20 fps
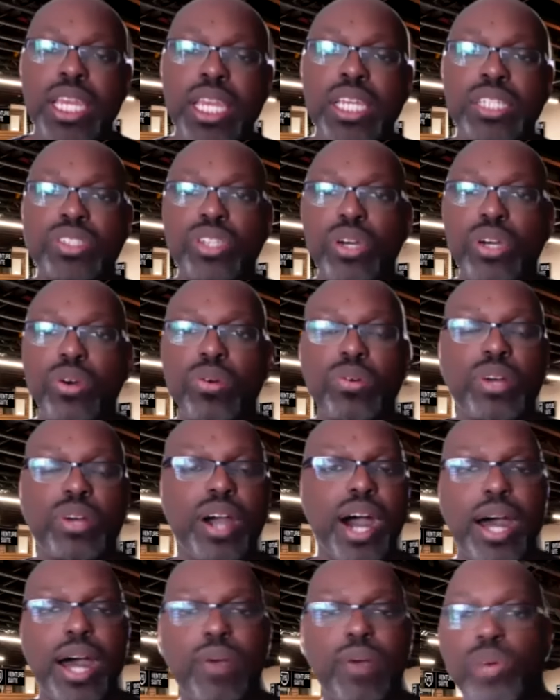So
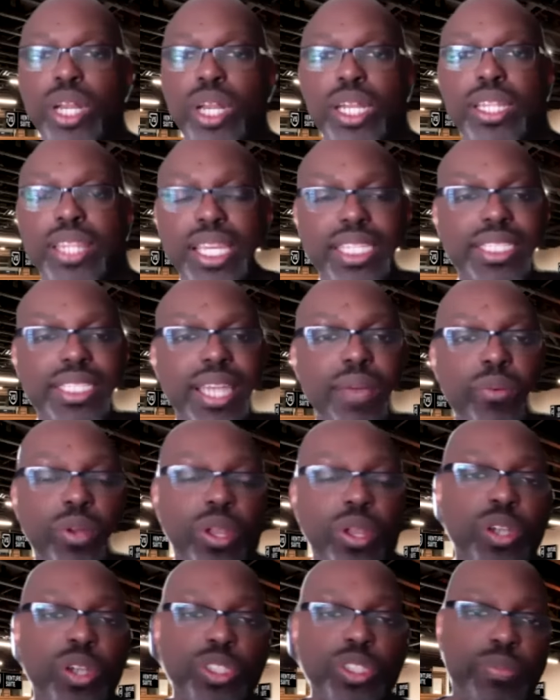uh, one of the things that we'll
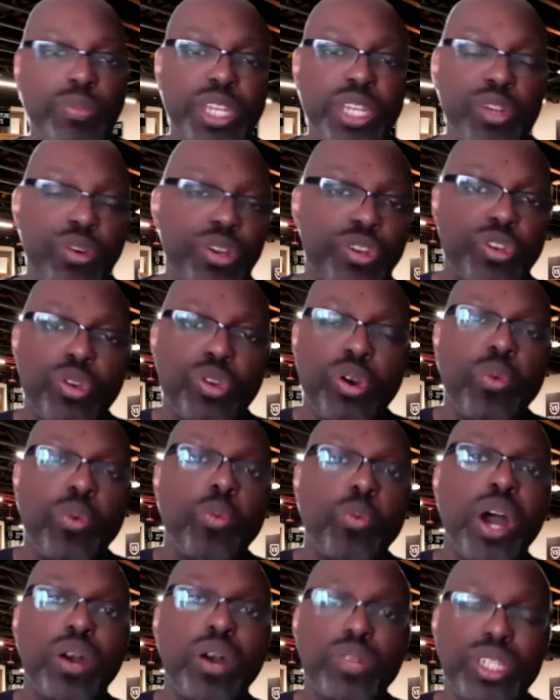also be doing during
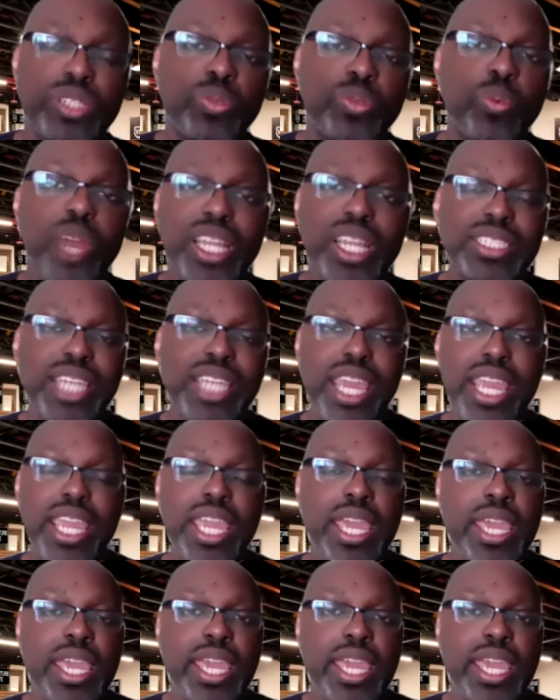Wellness Wednesday